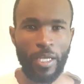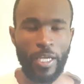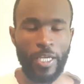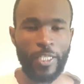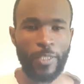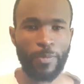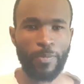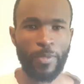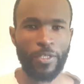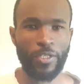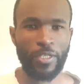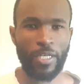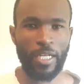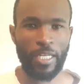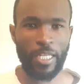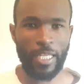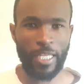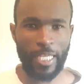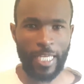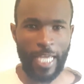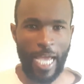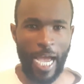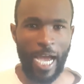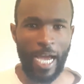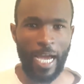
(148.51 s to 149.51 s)
especially
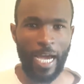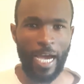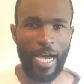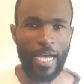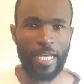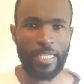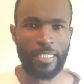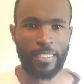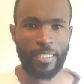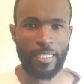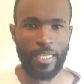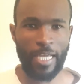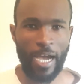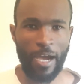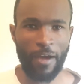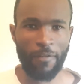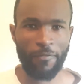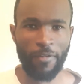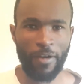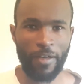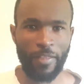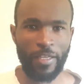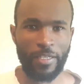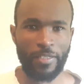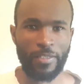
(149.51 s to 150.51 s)
the young guys, the young
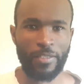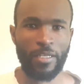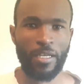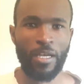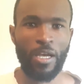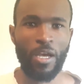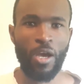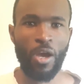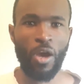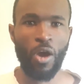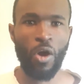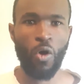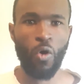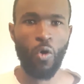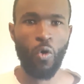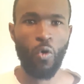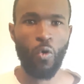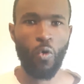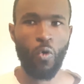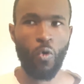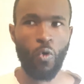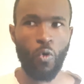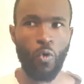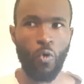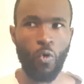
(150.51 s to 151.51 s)
fathers
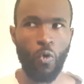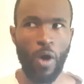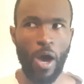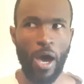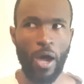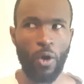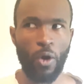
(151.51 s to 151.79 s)
who